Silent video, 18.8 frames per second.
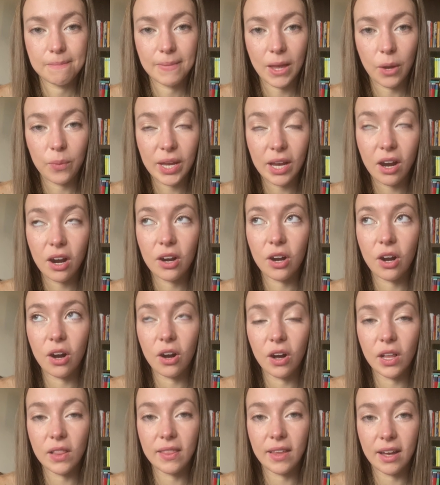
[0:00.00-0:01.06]
We are
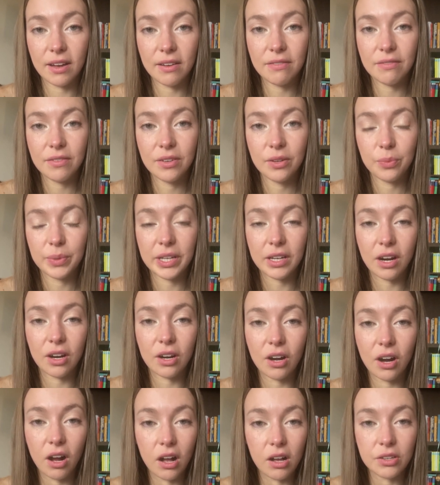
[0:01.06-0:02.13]
all love. We are
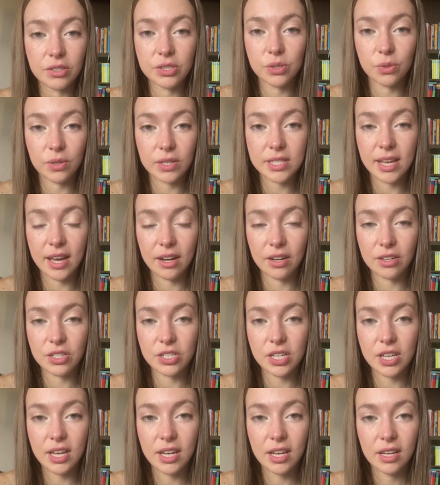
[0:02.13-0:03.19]
all source
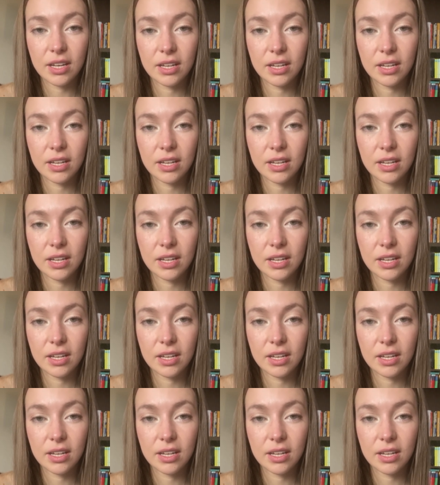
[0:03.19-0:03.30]
energy.